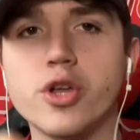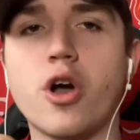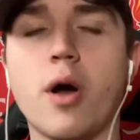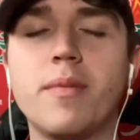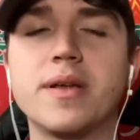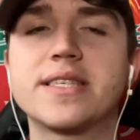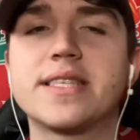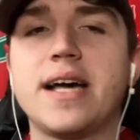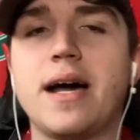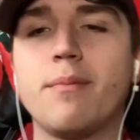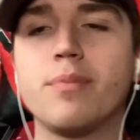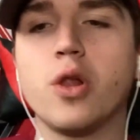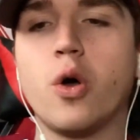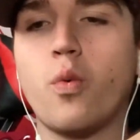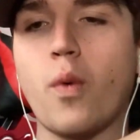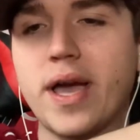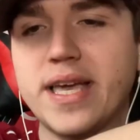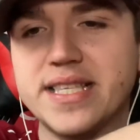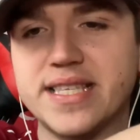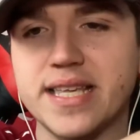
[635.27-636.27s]
comments down below
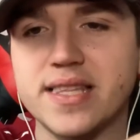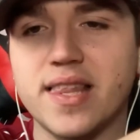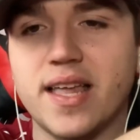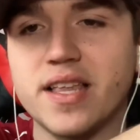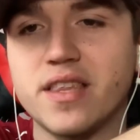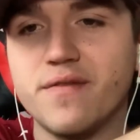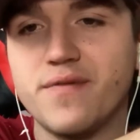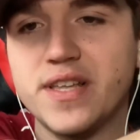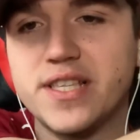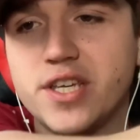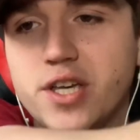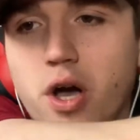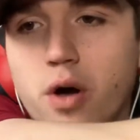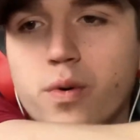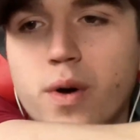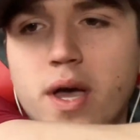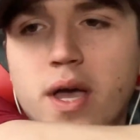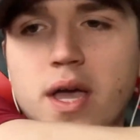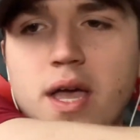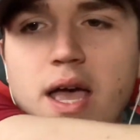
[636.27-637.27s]
why you didn't like the
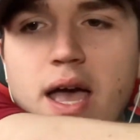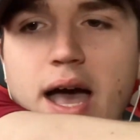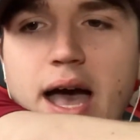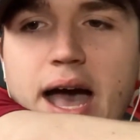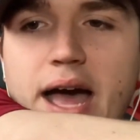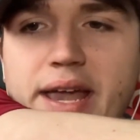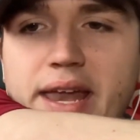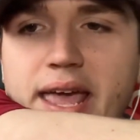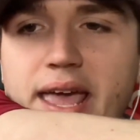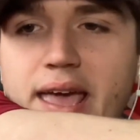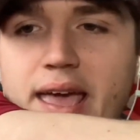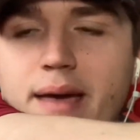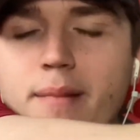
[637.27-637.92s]
video. And uh,